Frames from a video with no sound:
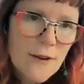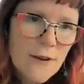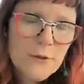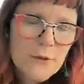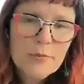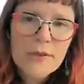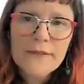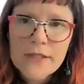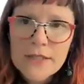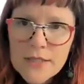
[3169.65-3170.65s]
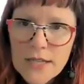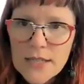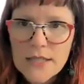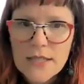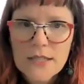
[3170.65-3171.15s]
after breakfast
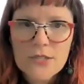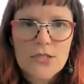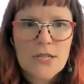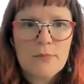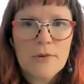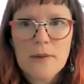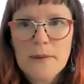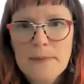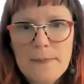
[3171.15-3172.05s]
at the kitchen table.